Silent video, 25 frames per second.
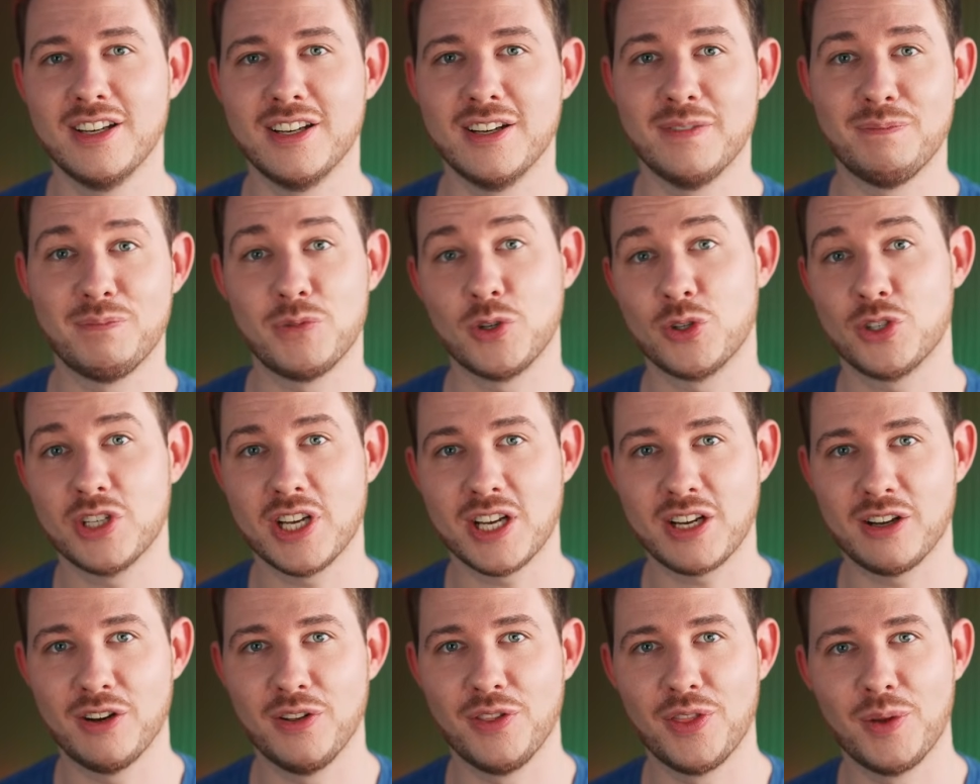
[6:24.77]
to
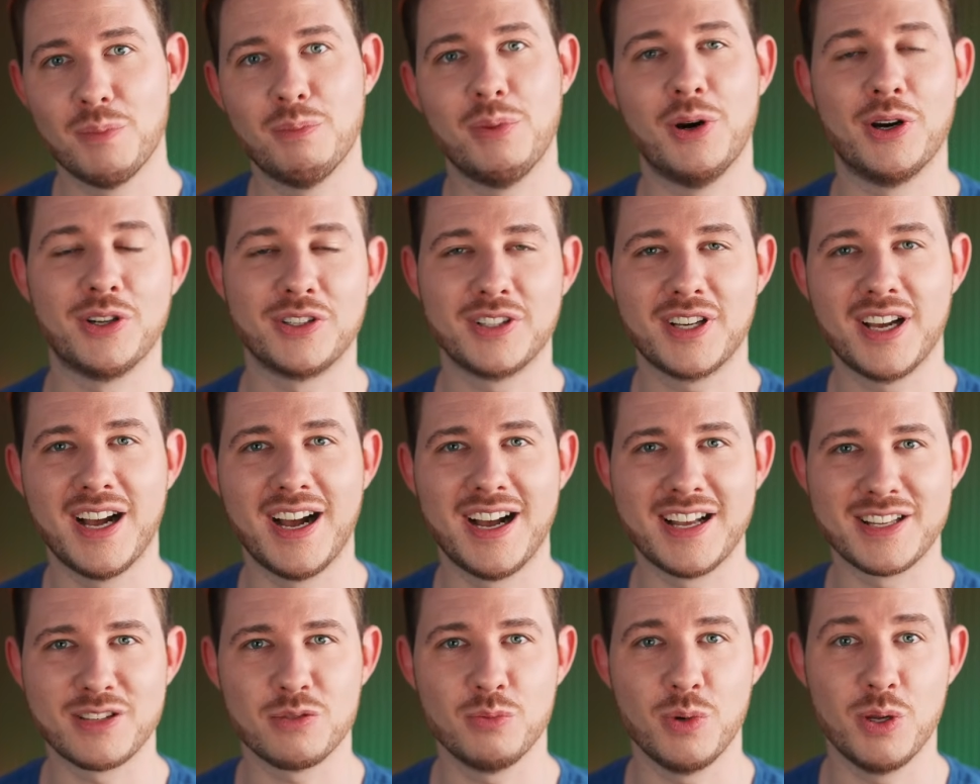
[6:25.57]
check out the
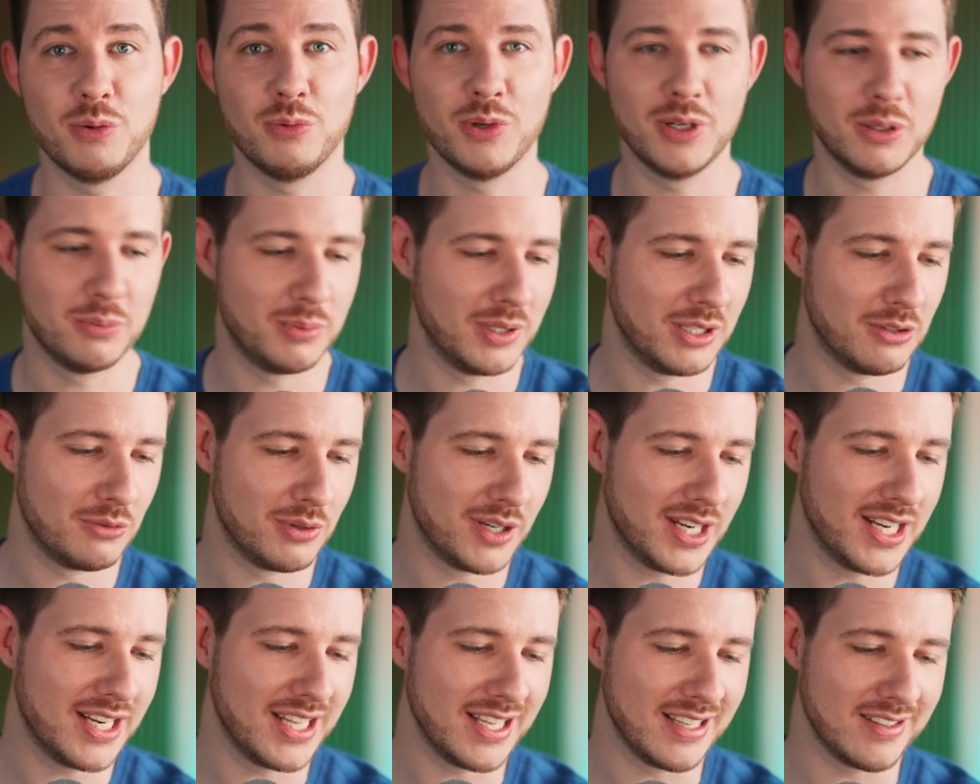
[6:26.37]
podcast we will be
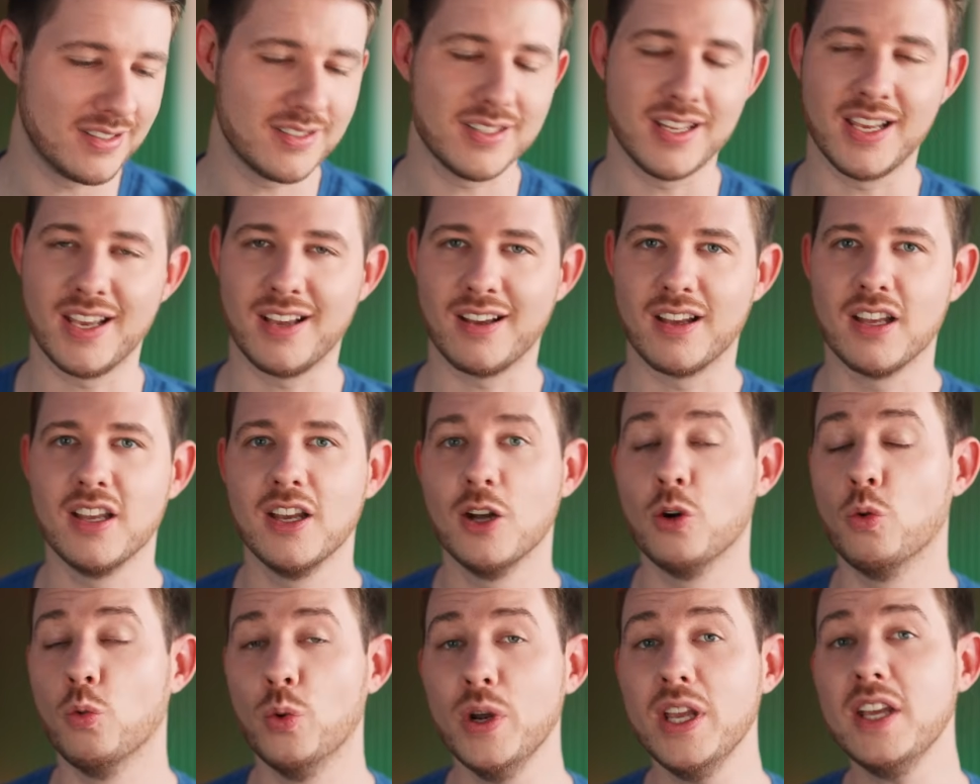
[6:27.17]
releasing
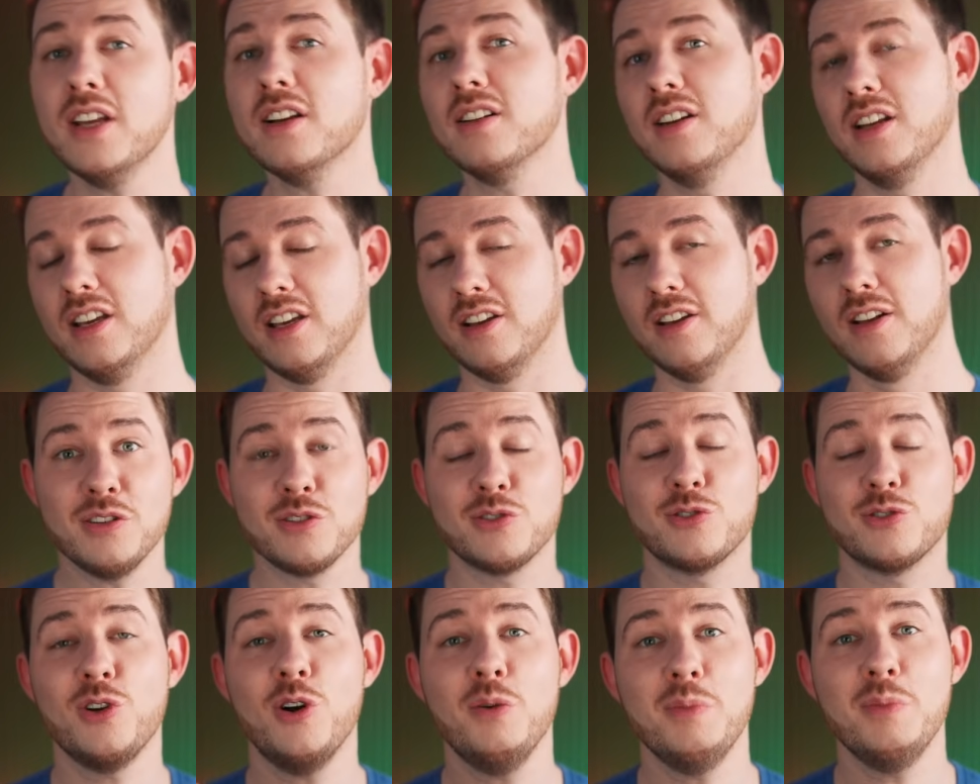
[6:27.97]
weekly. Thank
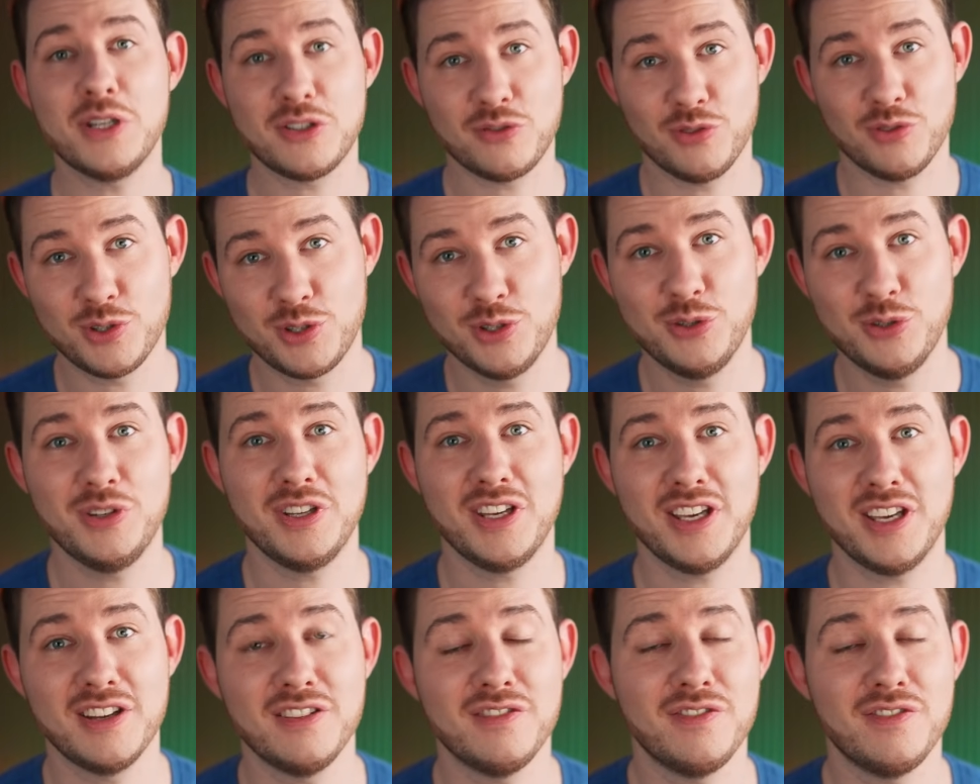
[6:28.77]
you so much for
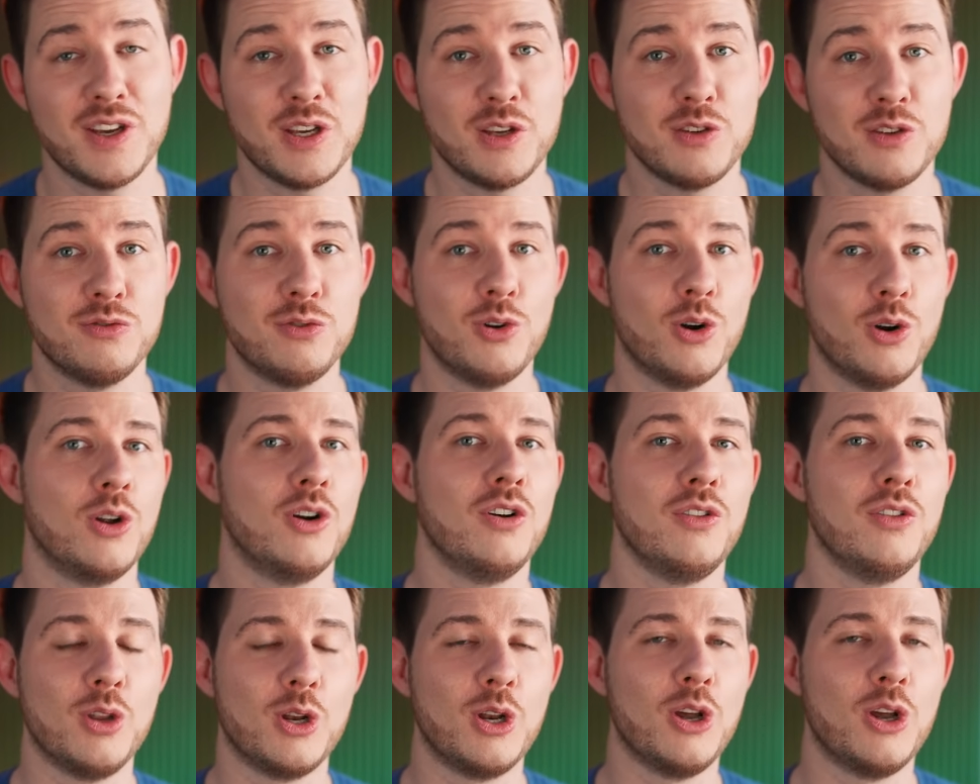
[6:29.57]
tuning in. Thank you for
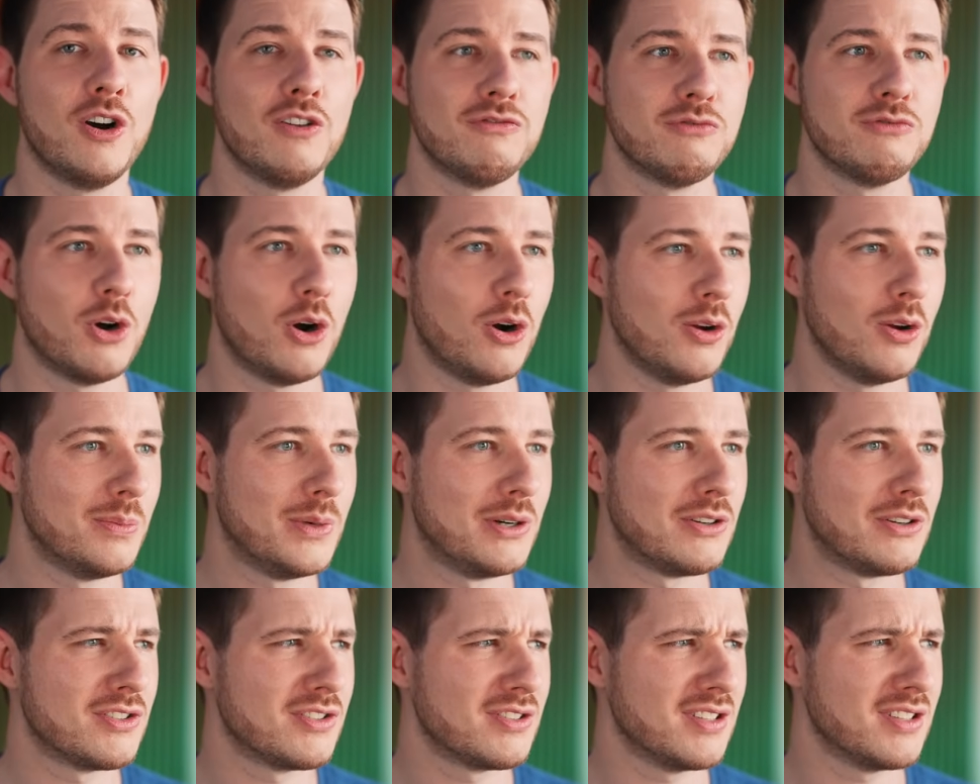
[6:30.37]
all the love.
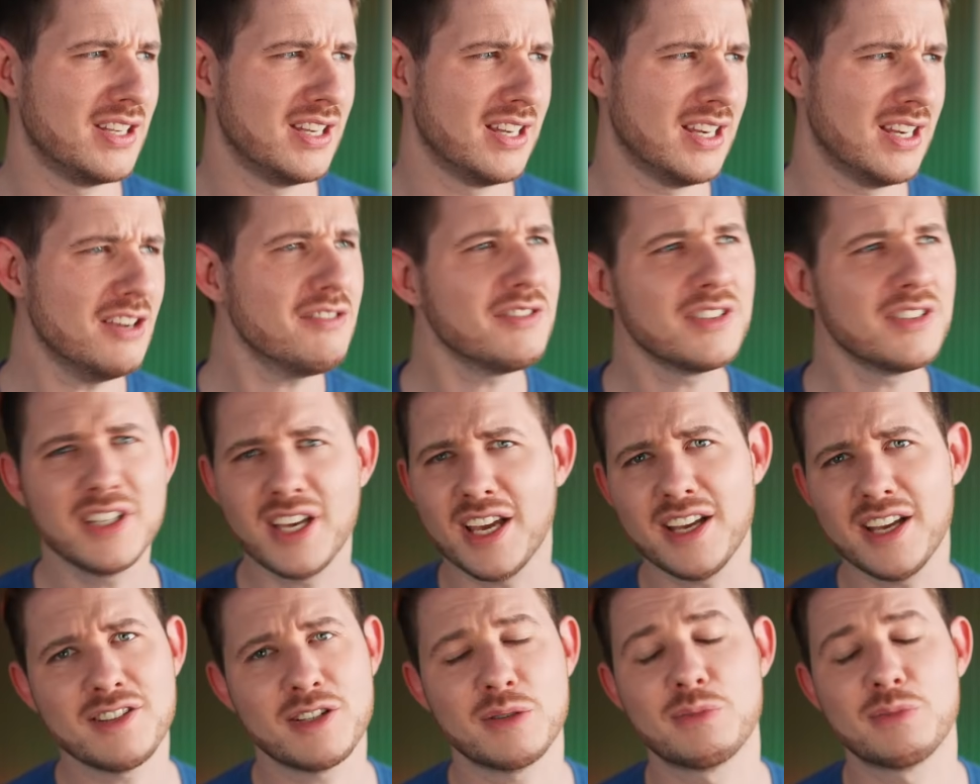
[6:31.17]
Almost
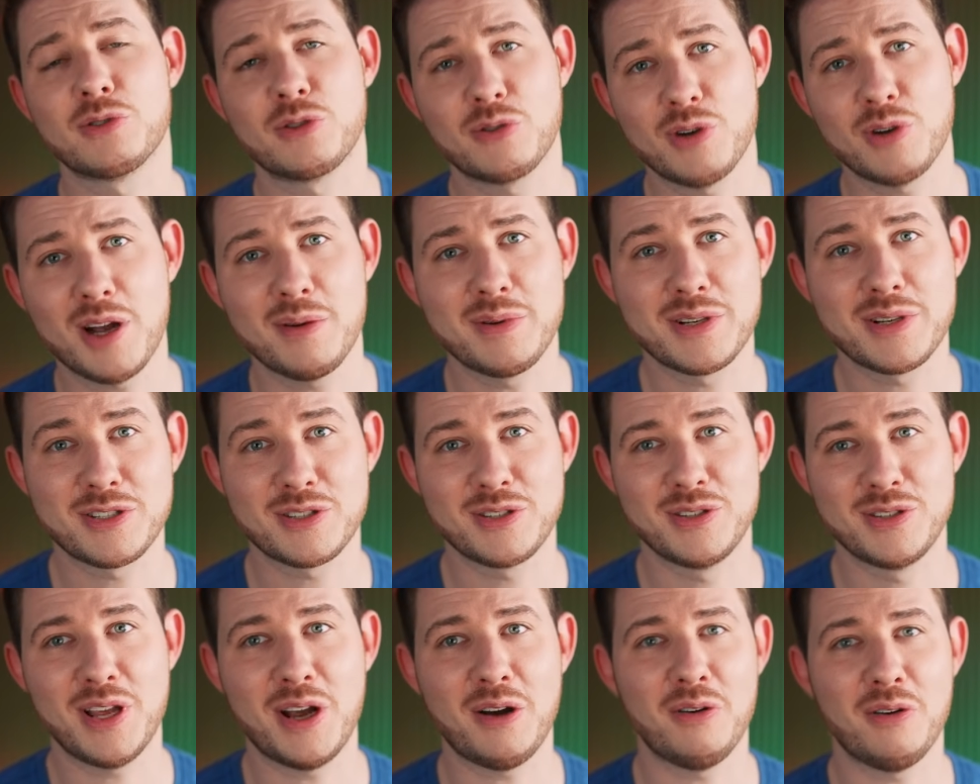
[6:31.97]
11k
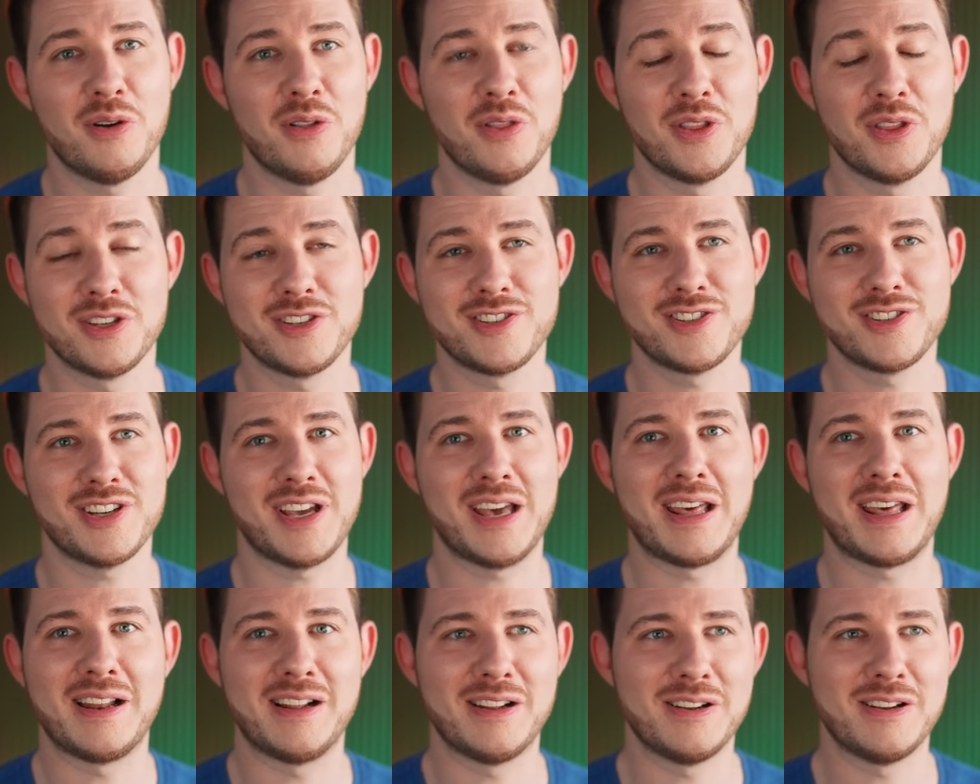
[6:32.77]
subscribers now on this
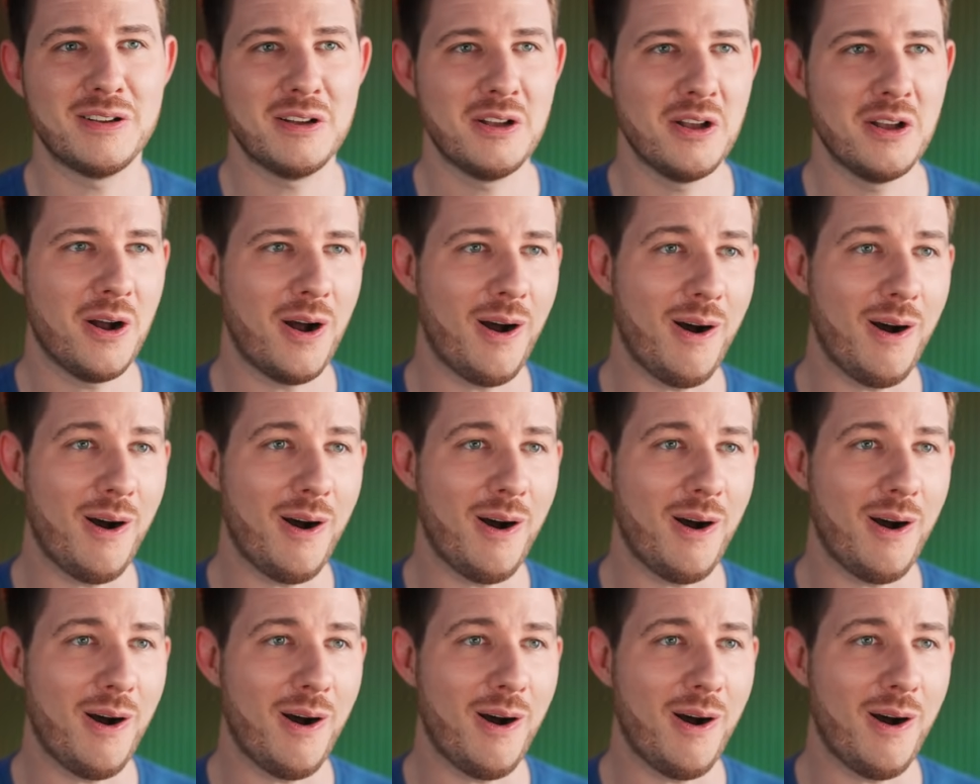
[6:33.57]
channel.